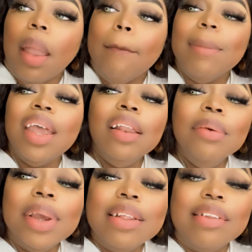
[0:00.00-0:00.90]
But
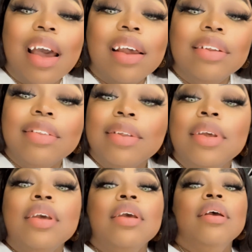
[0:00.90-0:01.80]
anyways, guys.
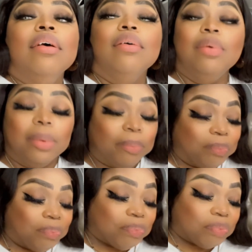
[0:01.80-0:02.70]
Ooh.
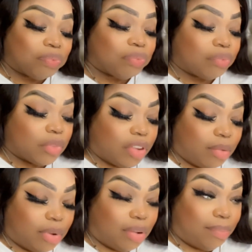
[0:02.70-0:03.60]

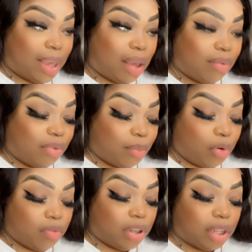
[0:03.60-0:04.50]
Some of the makeup
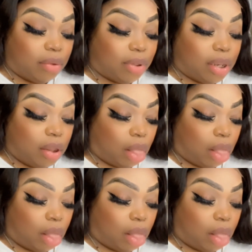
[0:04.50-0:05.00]
remover liquid.